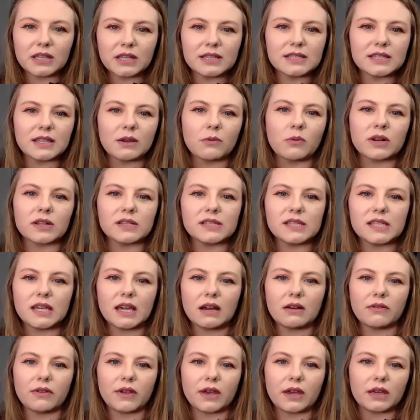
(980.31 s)
They want to see
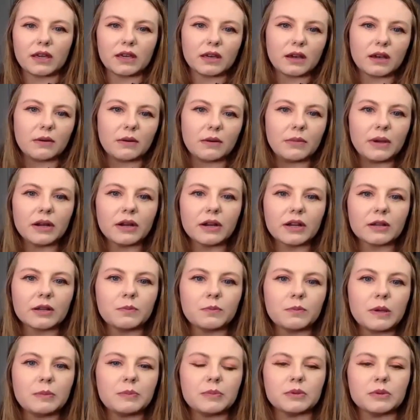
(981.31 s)
how like American
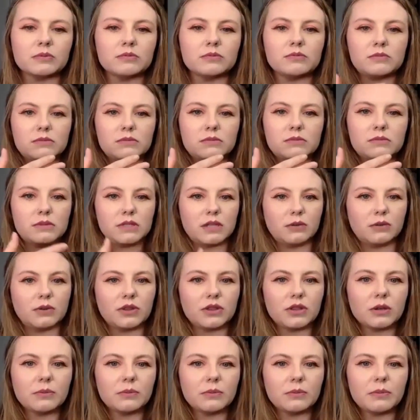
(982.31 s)
people deal with their
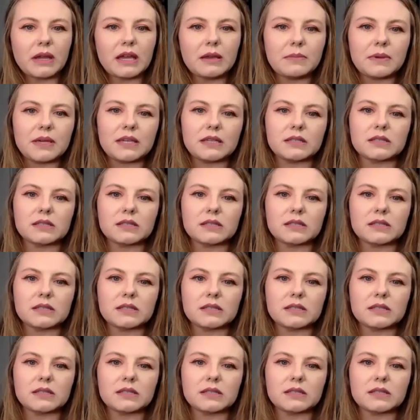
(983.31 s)
babies.